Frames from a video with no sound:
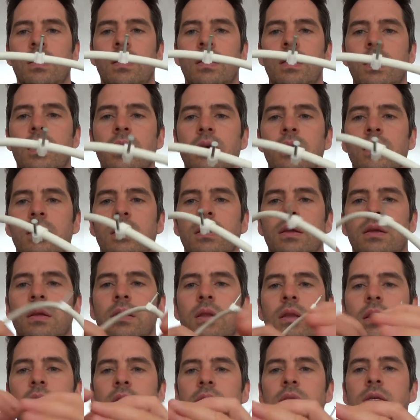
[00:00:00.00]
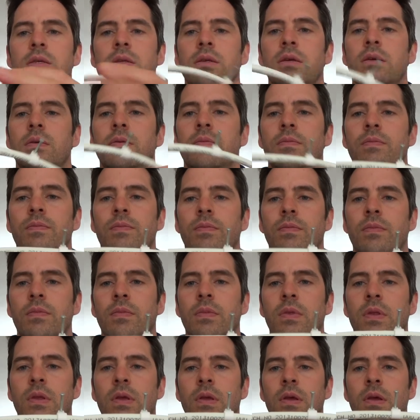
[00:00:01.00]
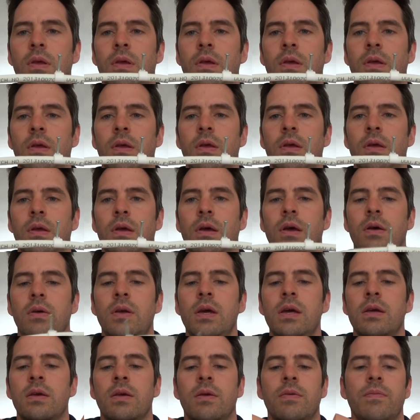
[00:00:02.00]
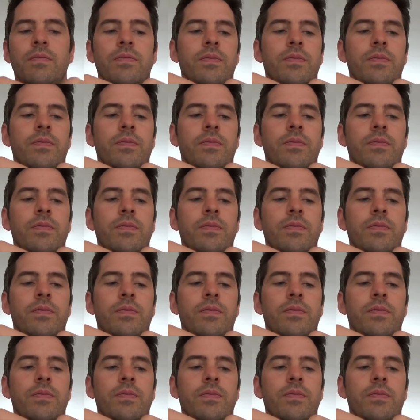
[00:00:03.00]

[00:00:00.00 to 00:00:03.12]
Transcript: Yeah? Nice. Okay.